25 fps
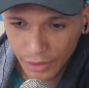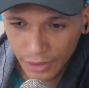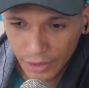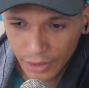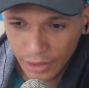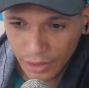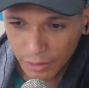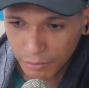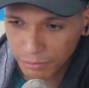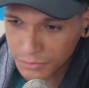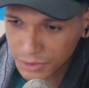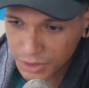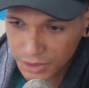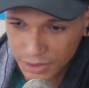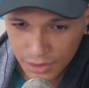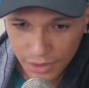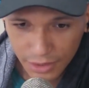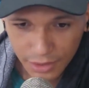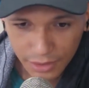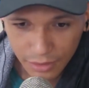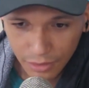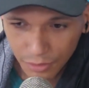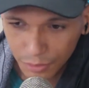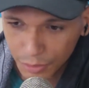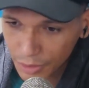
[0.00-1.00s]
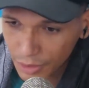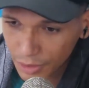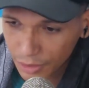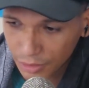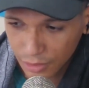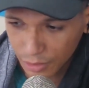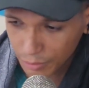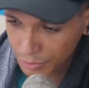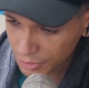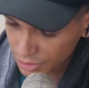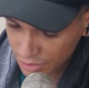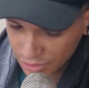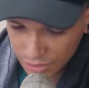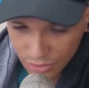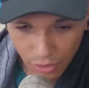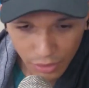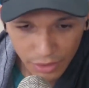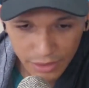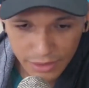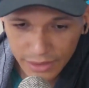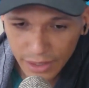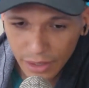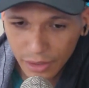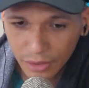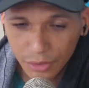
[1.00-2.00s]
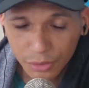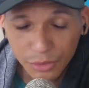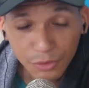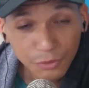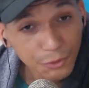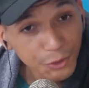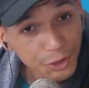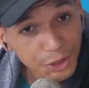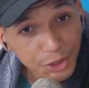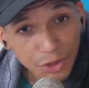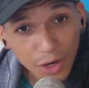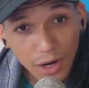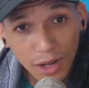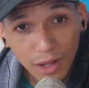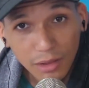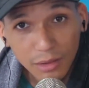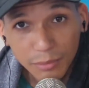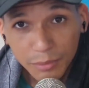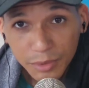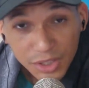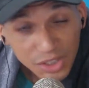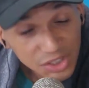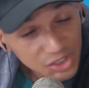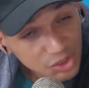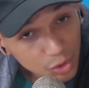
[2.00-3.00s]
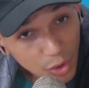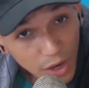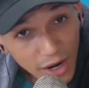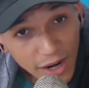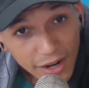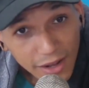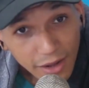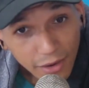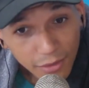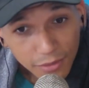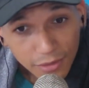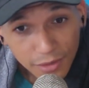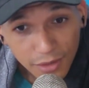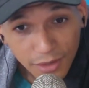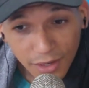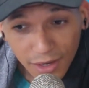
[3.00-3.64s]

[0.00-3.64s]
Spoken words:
and I'm just like, okay, let me just go ahead and download the free trial. Let me just try it out.